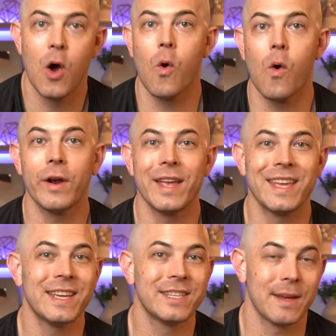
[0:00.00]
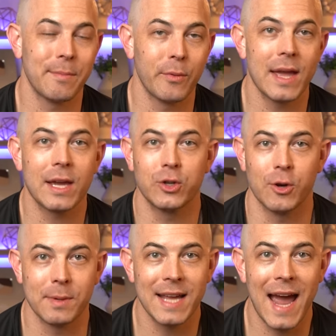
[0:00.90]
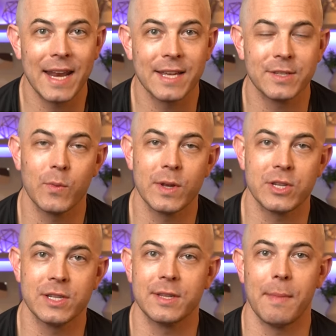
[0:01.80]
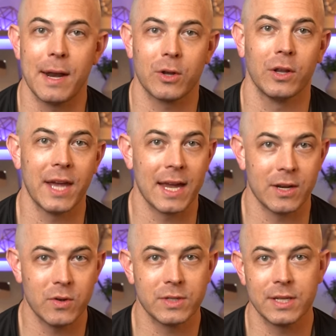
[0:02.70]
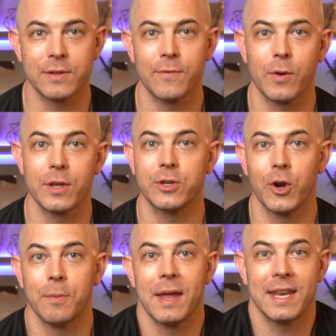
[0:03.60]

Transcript: or in seborrheic dermatitis, which is the medical diagnosis for the term